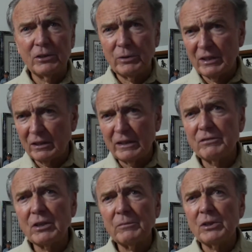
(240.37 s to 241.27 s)
You either leave
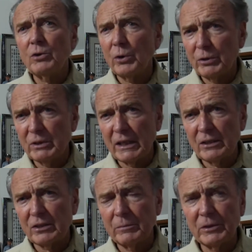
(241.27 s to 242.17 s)
something or you take
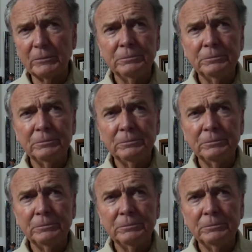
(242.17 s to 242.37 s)
something.